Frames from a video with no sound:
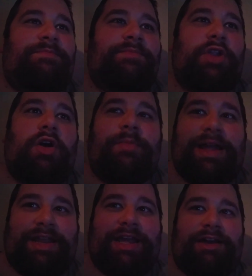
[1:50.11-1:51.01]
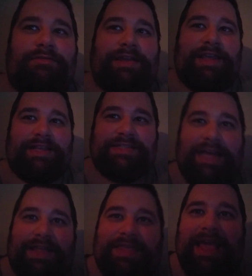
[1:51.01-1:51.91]
know by now is
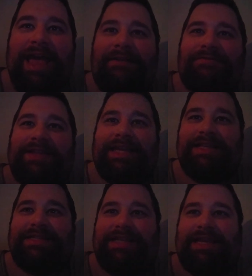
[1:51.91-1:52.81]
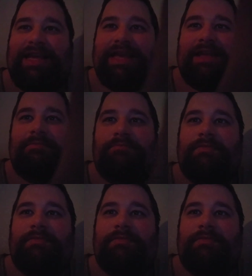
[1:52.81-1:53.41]
that the FTC